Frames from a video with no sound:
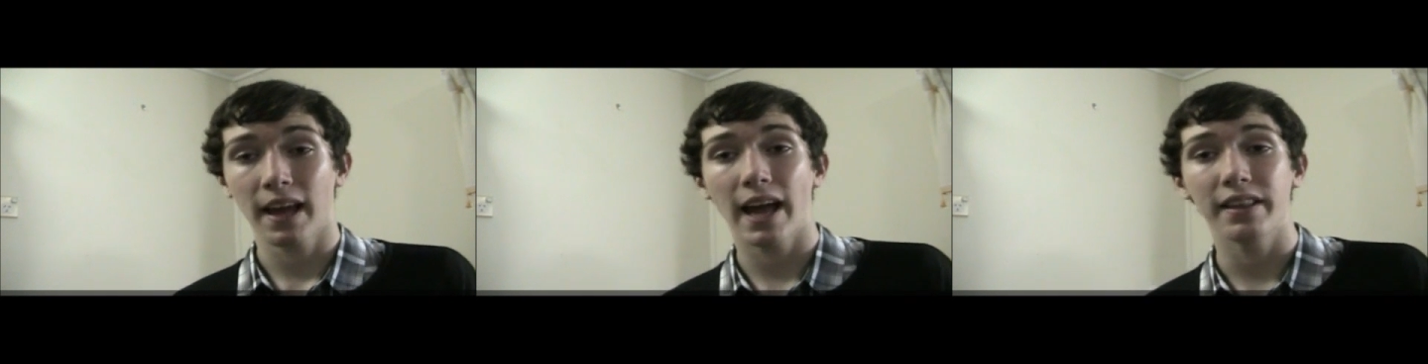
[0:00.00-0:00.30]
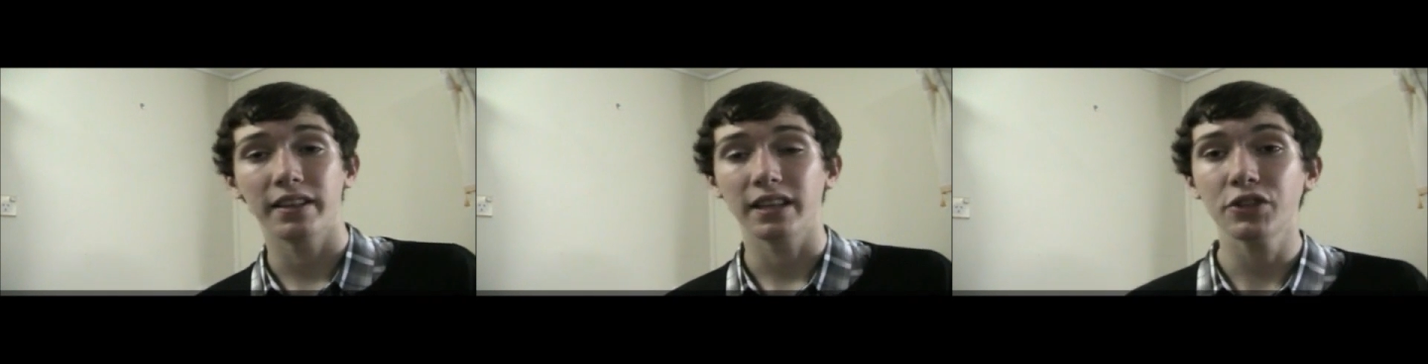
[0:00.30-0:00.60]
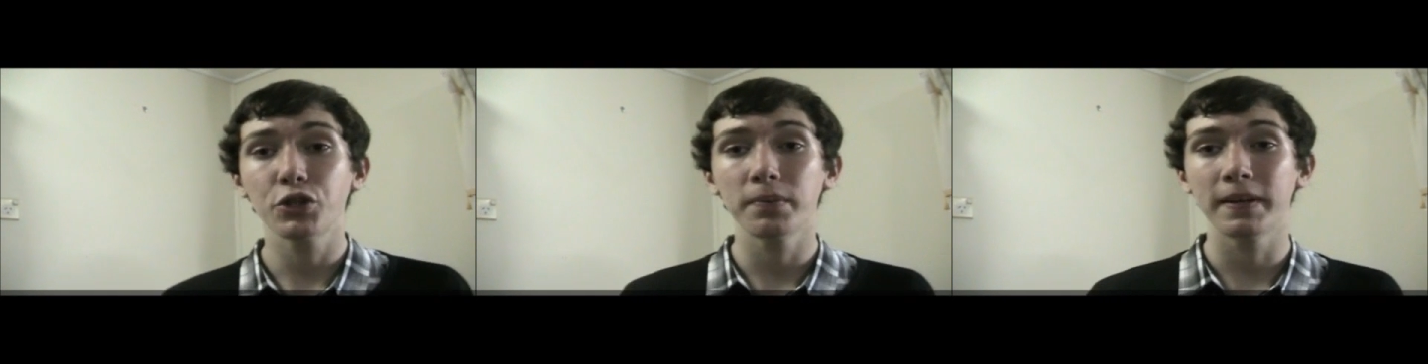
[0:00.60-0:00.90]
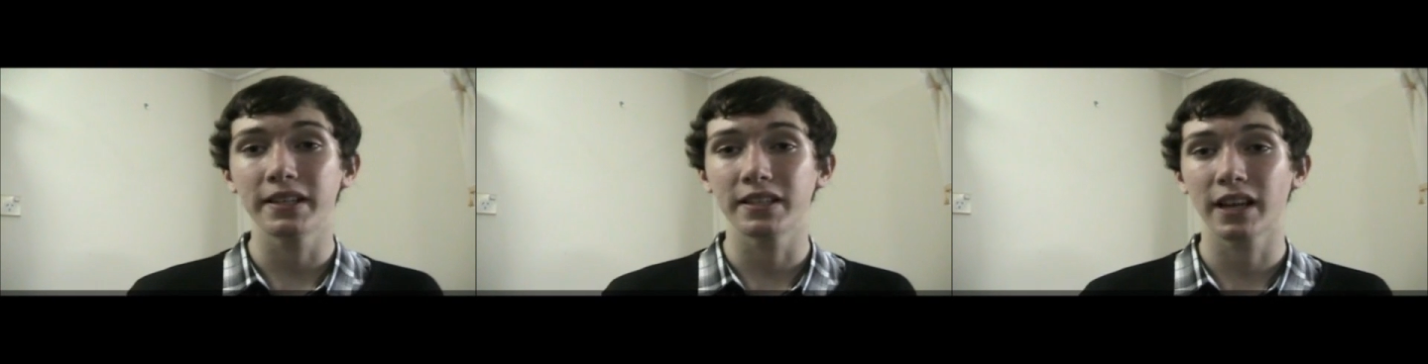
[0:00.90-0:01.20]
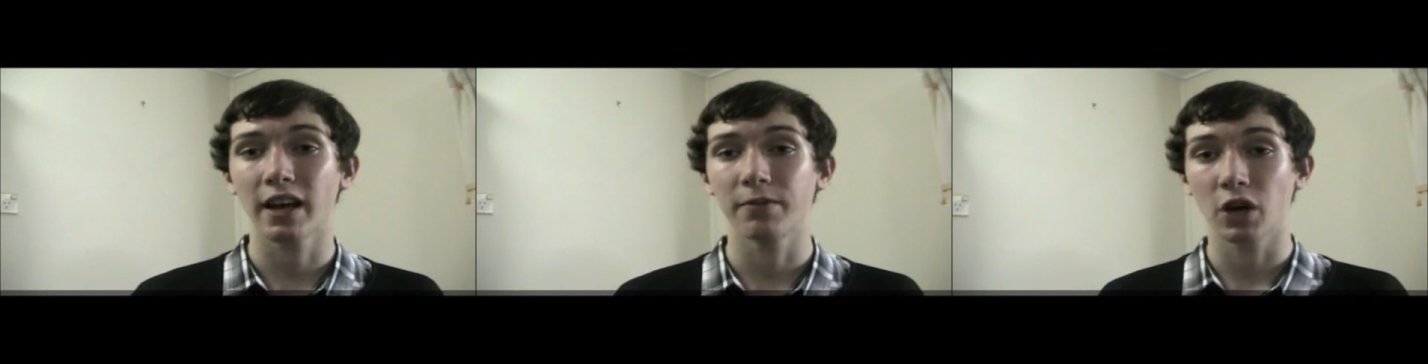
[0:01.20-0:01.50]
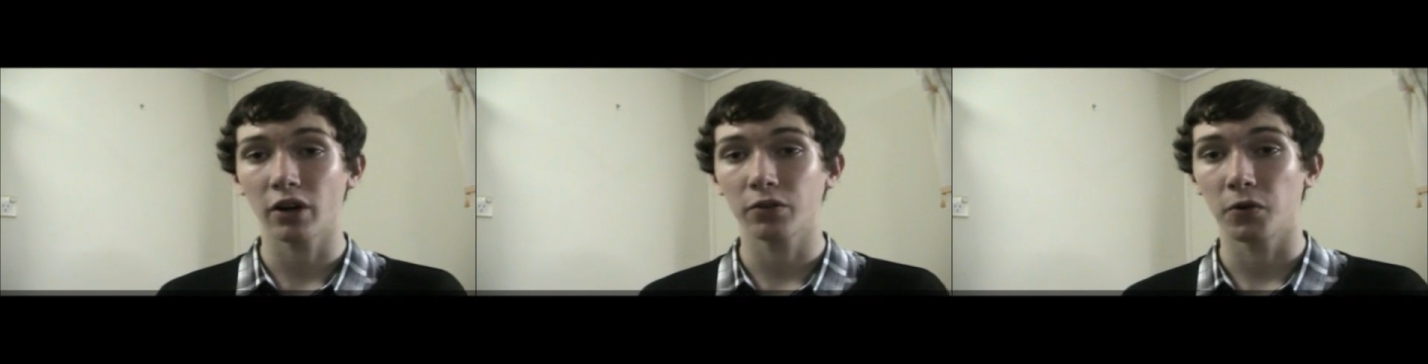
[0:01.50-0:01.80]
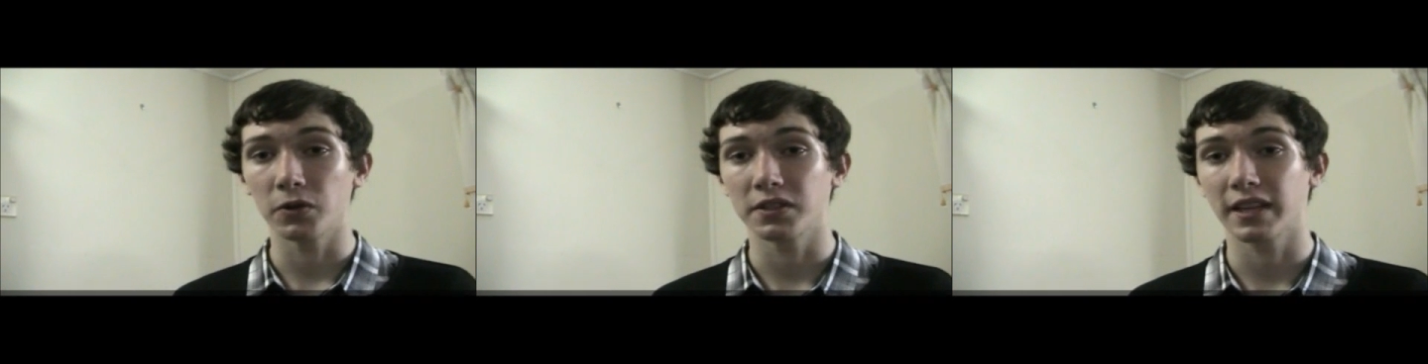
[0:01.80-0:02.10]
And then these two pieces have tidal
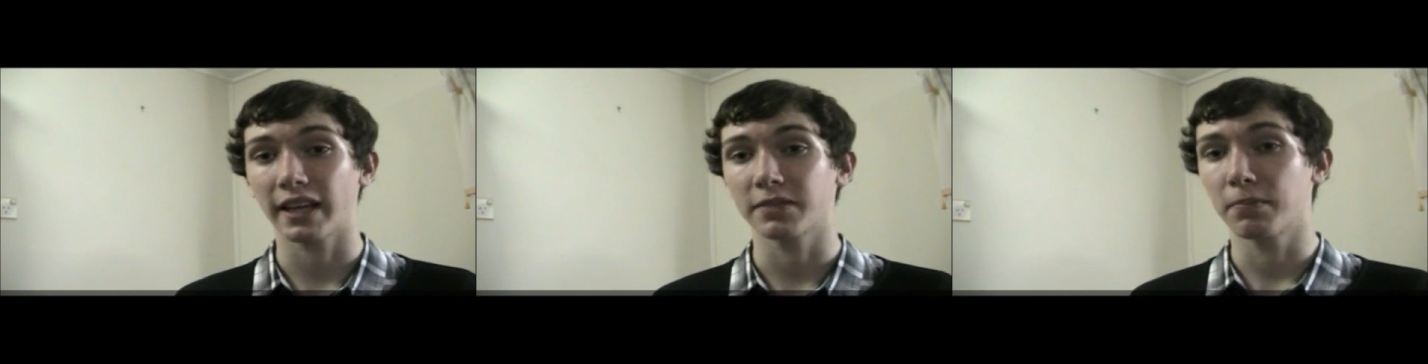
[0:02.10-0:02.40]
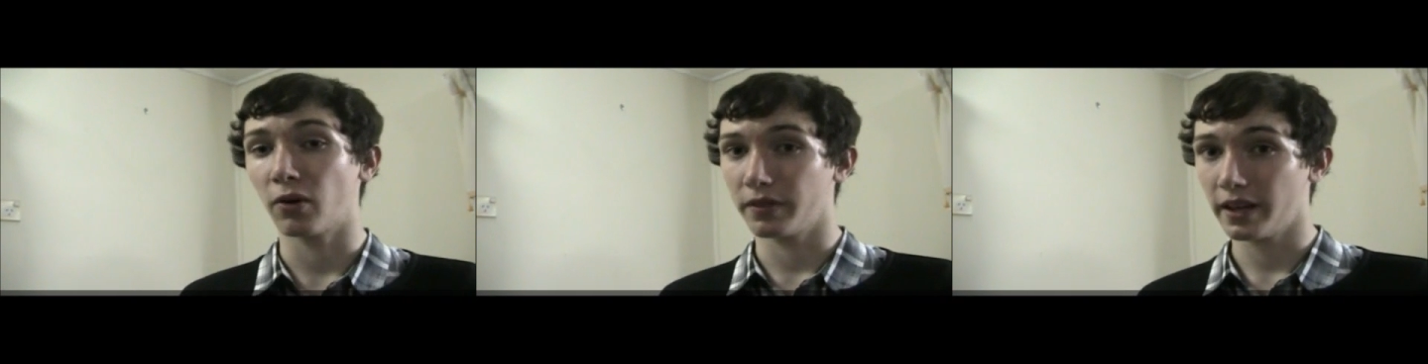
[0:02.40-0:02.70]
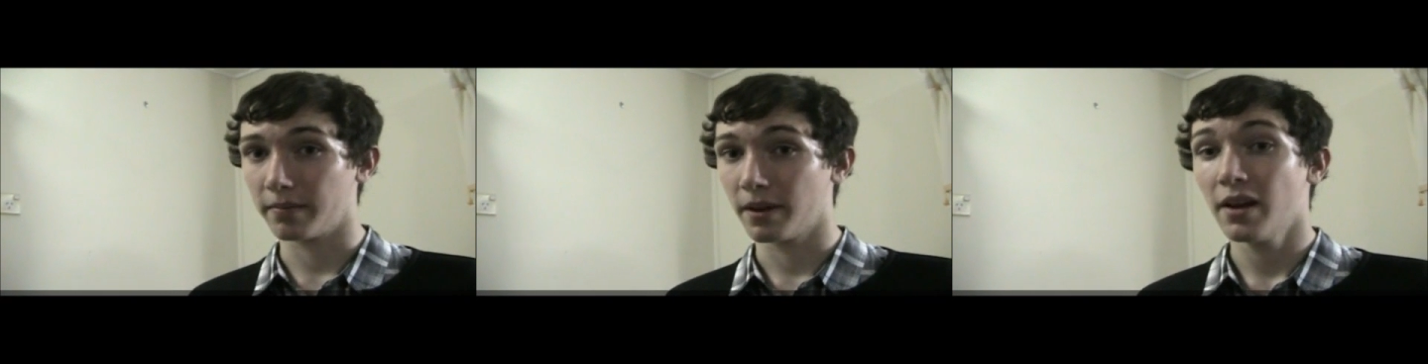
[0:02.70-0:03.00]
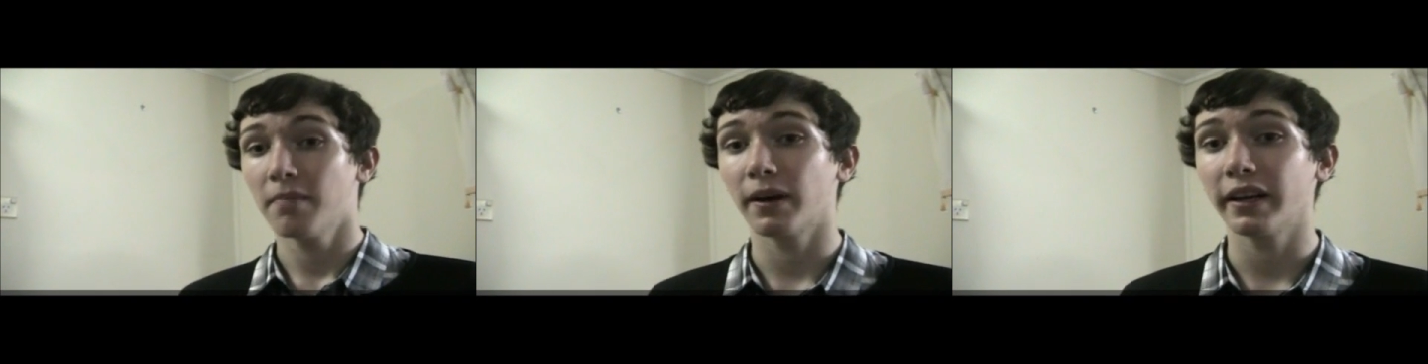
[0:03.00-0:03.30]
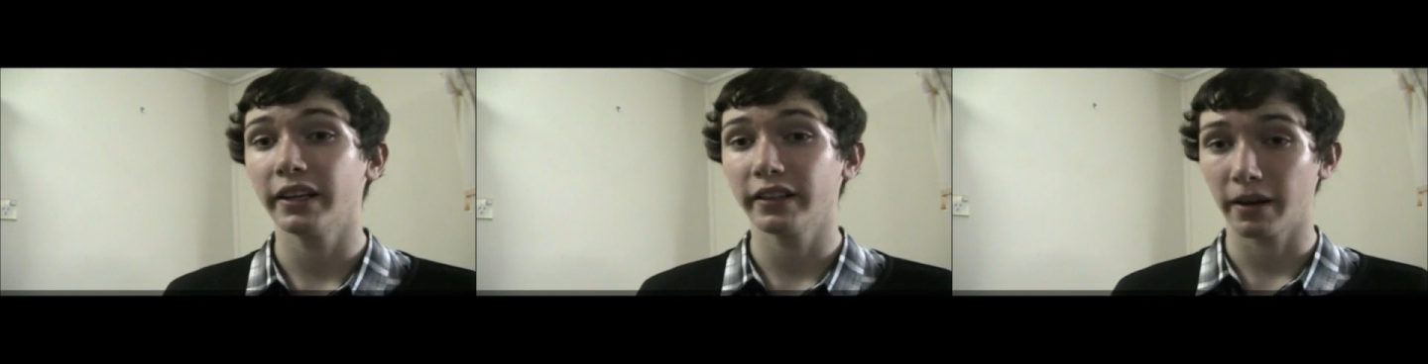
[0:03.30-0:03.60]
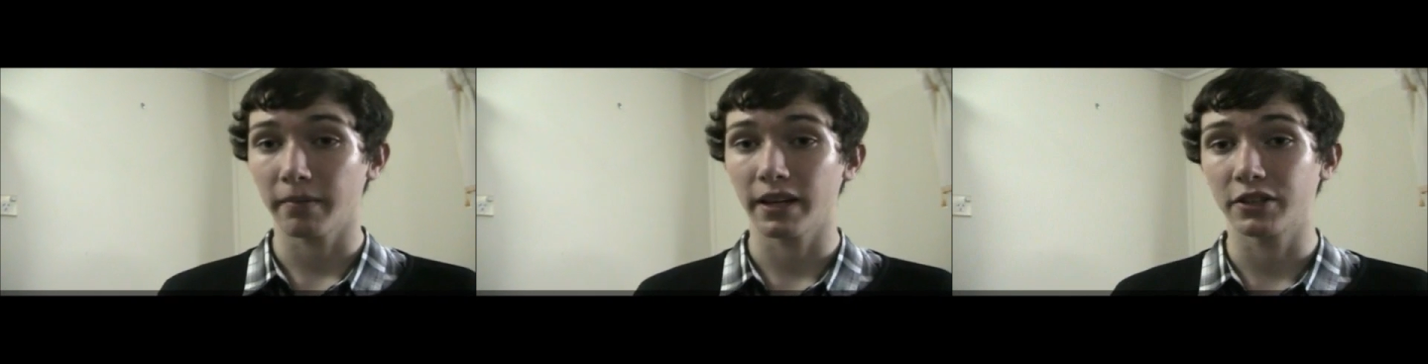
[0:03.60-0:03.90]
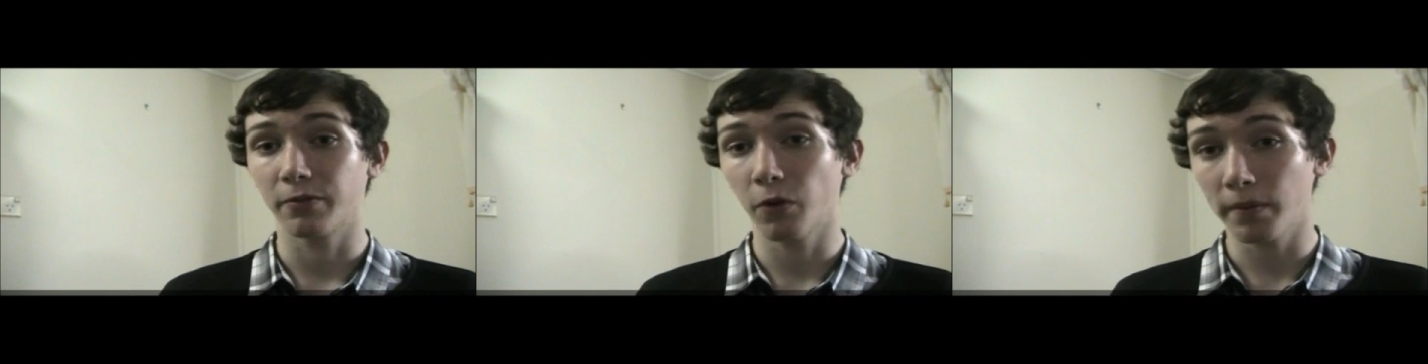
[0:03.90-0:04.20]
forces act upon them, breaking them
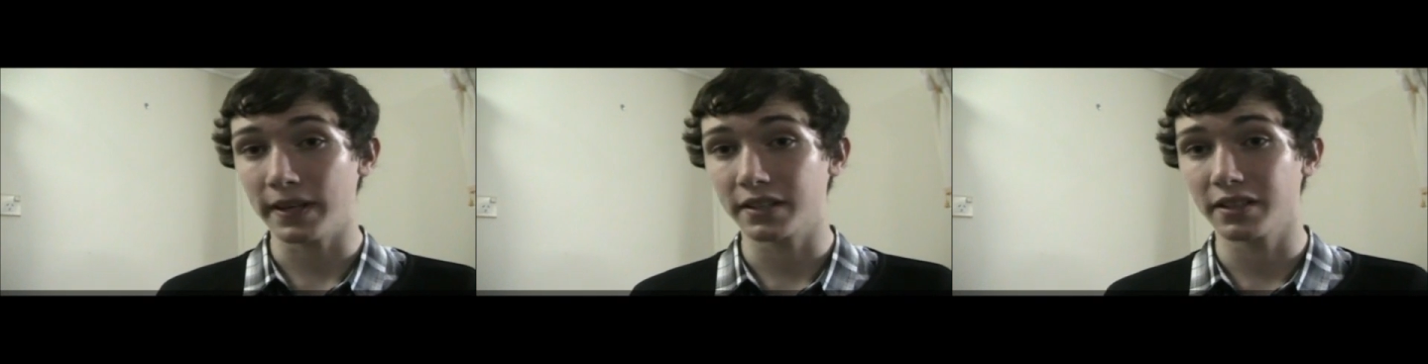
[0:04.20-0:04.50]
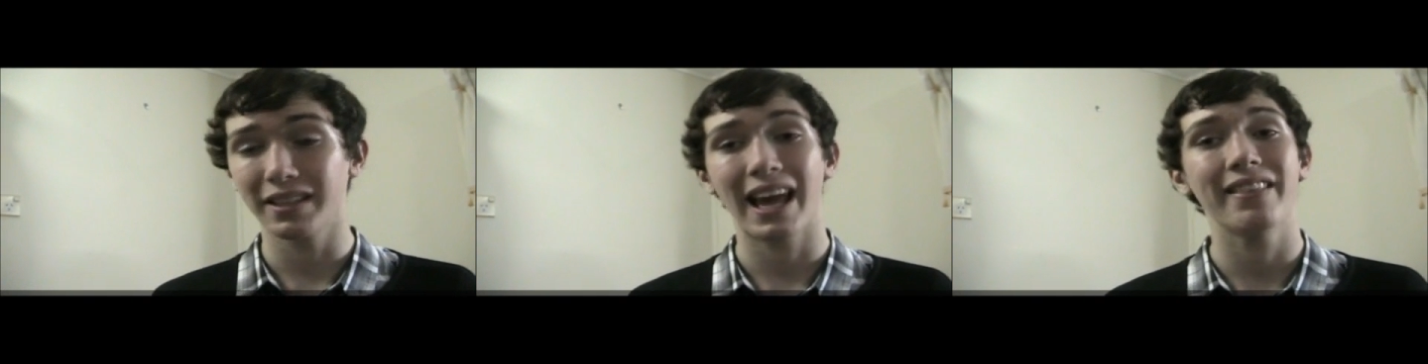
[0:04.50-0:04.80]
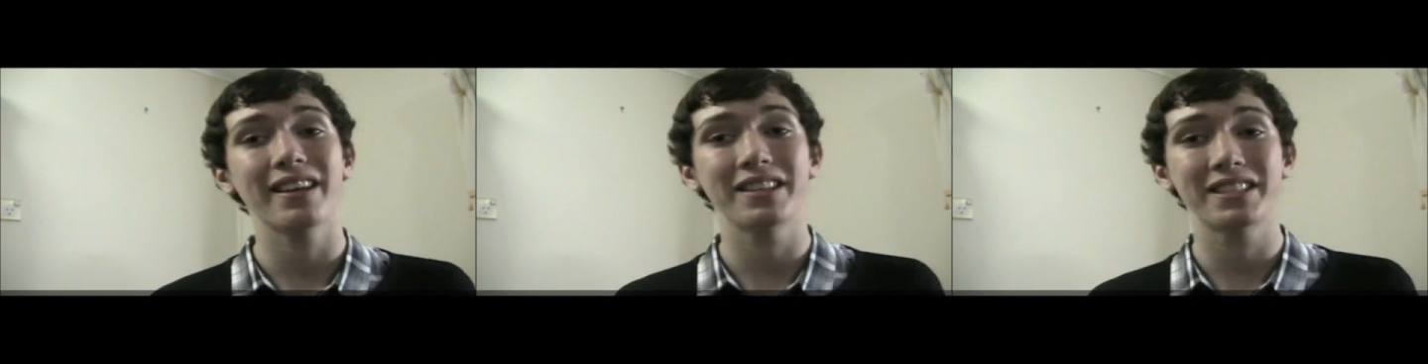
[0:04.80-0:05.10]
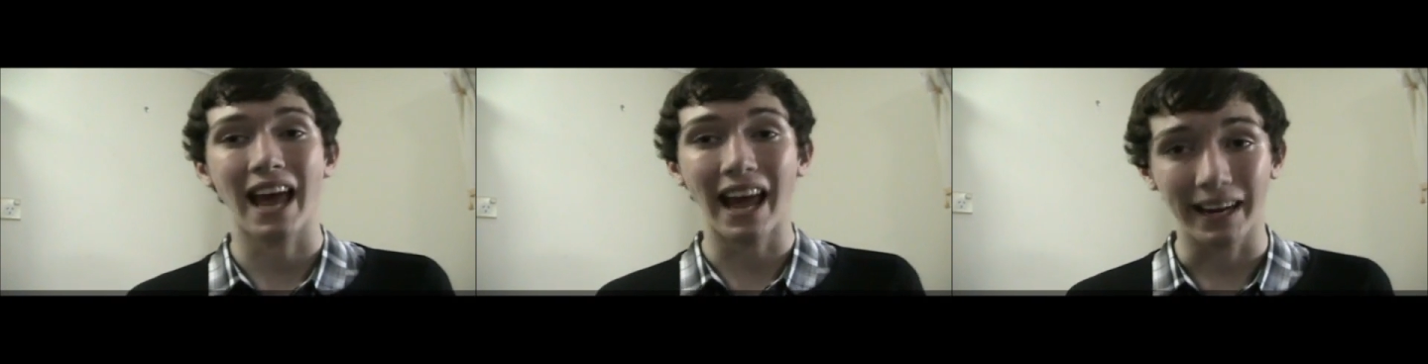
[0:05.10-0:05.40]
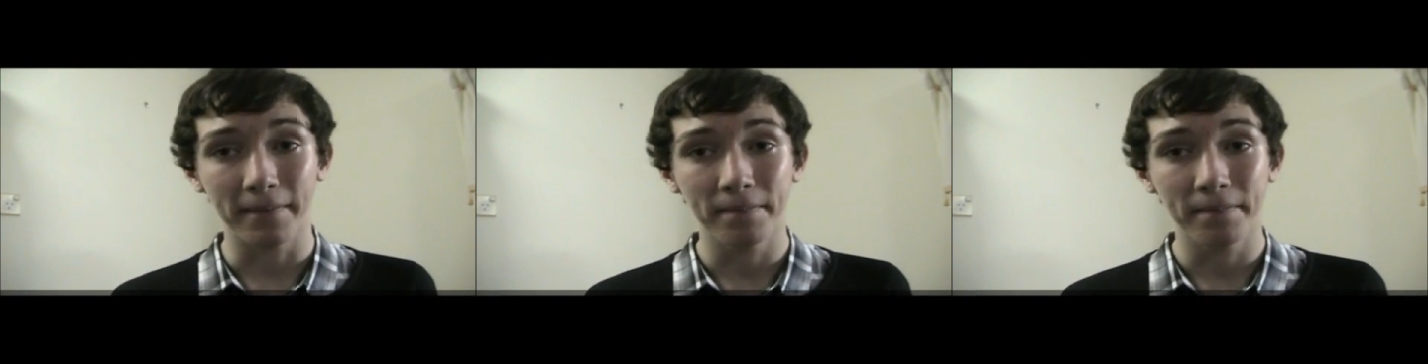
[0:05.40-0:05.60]
into four pieces, and then into eight.